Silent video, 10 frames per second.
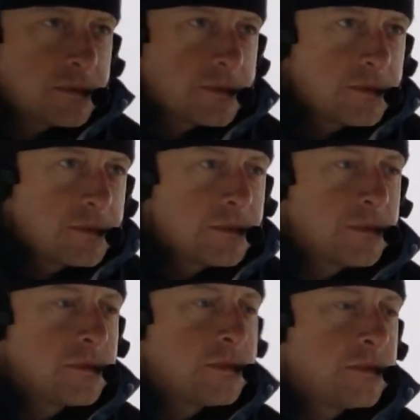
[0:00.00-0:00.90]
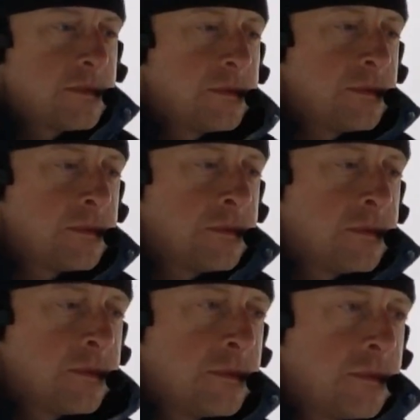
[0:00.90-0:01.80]
He's using radar, he's
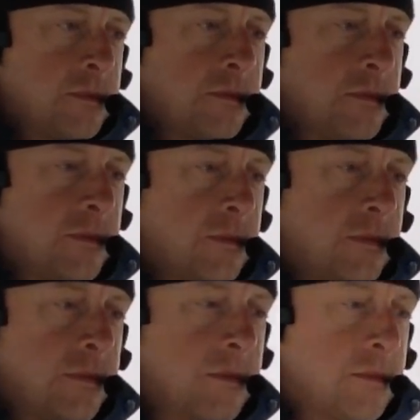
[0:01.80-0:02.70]
using AIS, he's